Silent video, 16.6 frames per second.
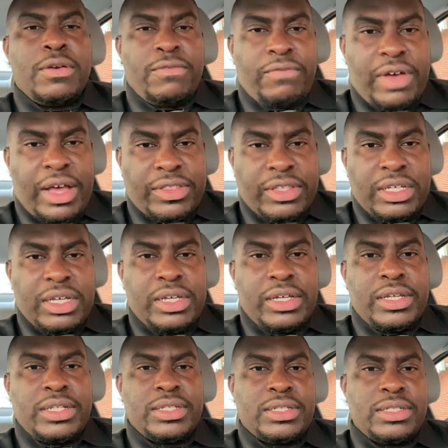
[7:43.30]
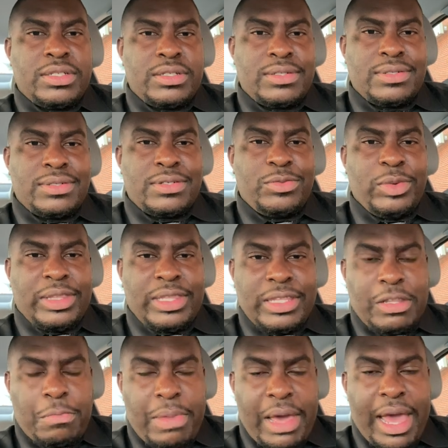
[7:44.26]
find the good
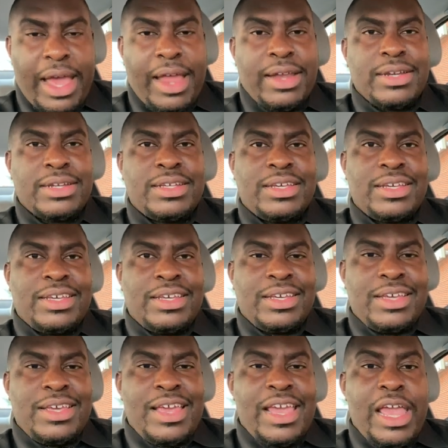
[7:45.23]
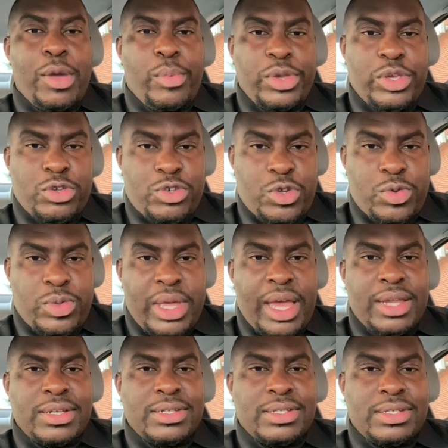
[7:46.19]
within the bad. And when you do
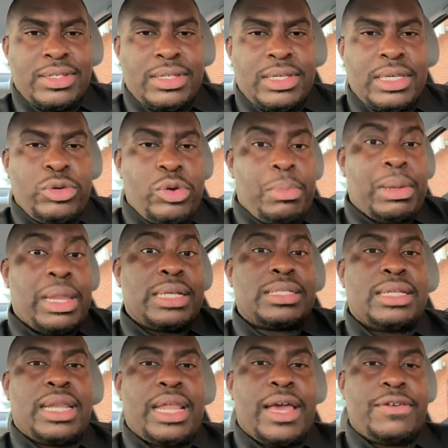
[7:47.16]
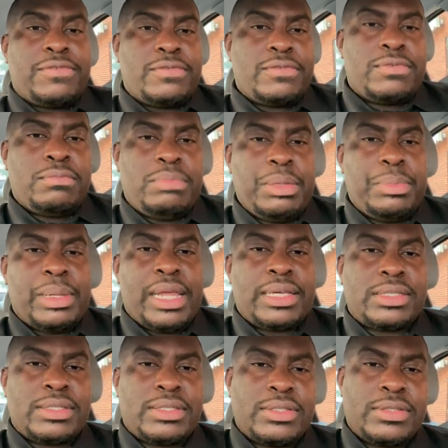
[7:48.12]
that, he will bless your life. Be
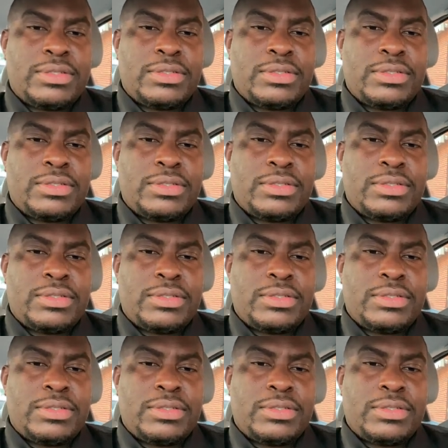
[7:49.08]
blessed.